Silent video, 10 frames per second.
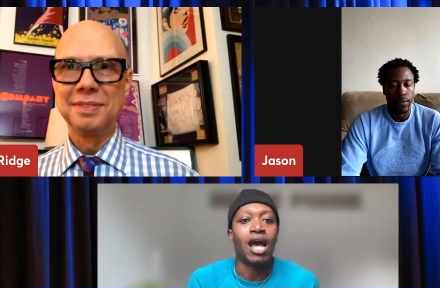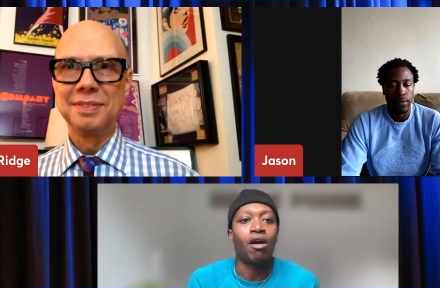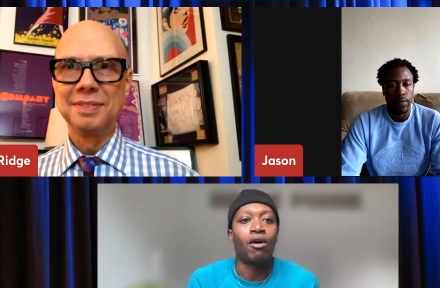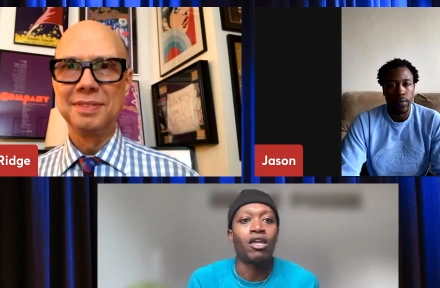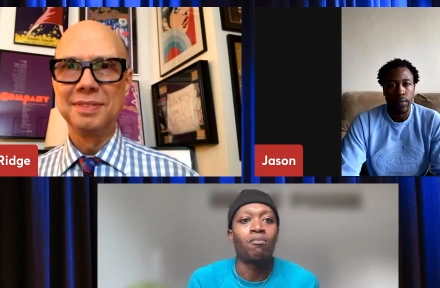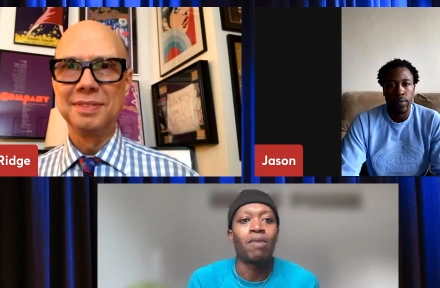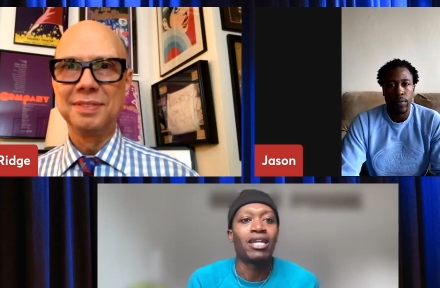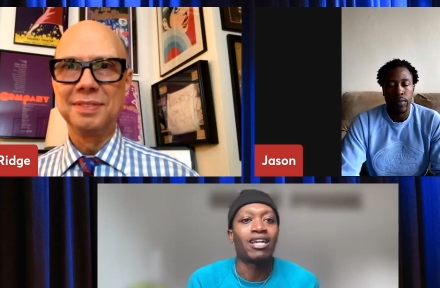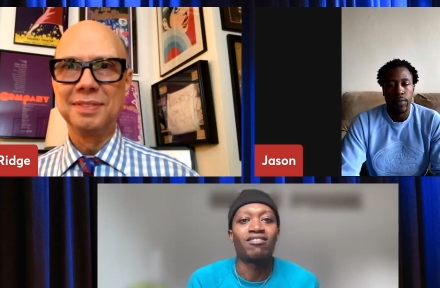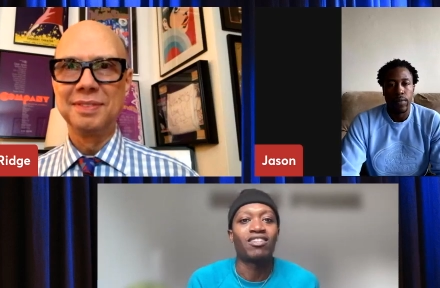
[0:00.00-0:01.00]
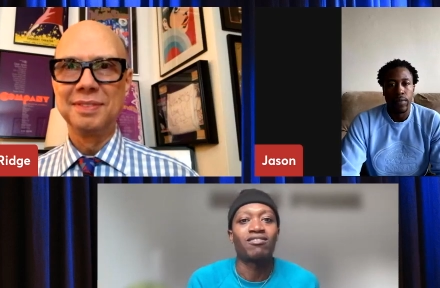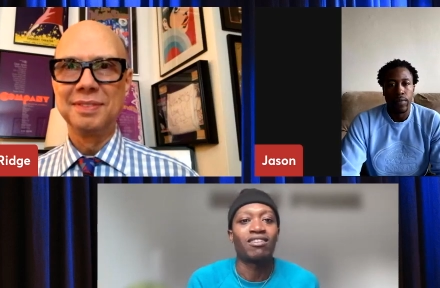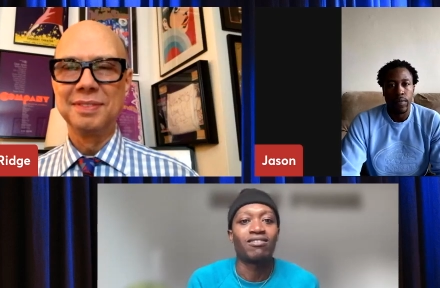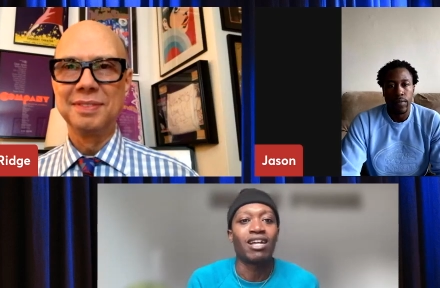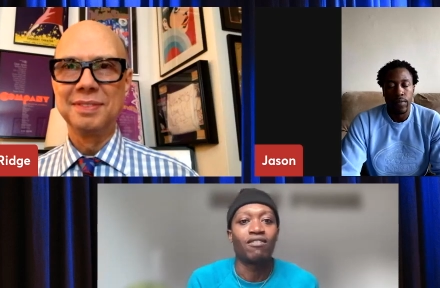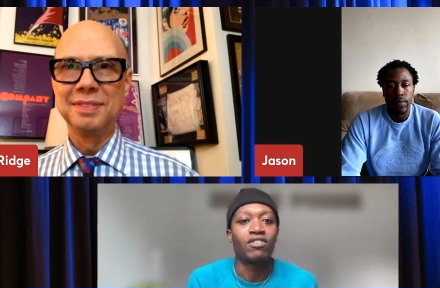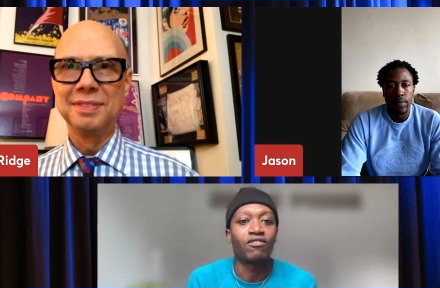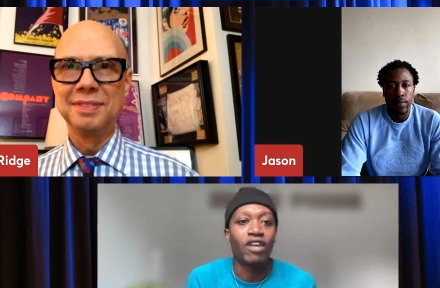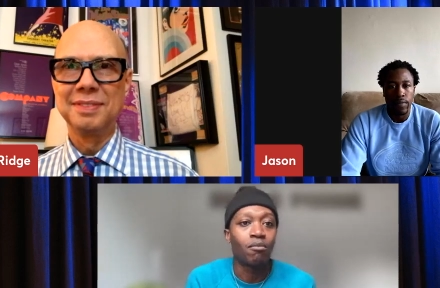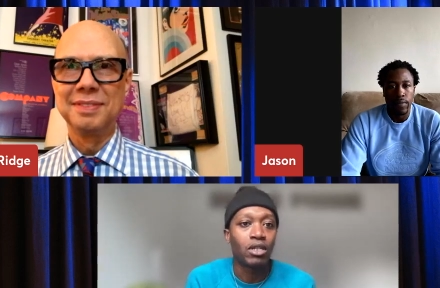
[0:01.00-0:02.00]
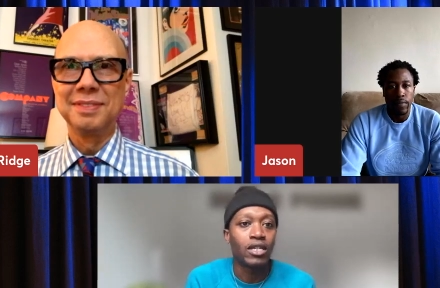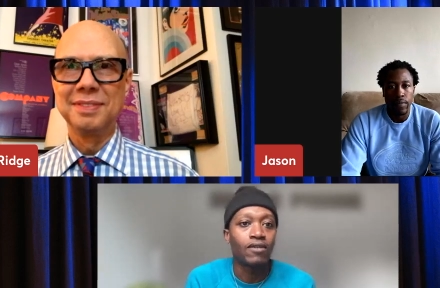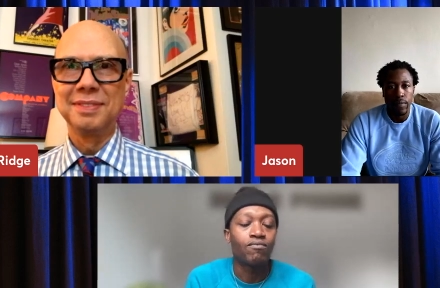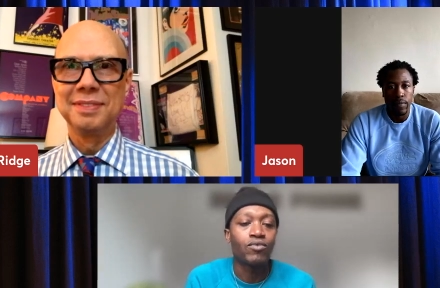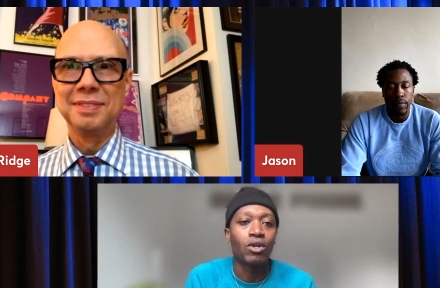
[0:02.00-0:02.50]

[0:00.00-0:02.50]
Speaker 1: how he might exist inside of this family.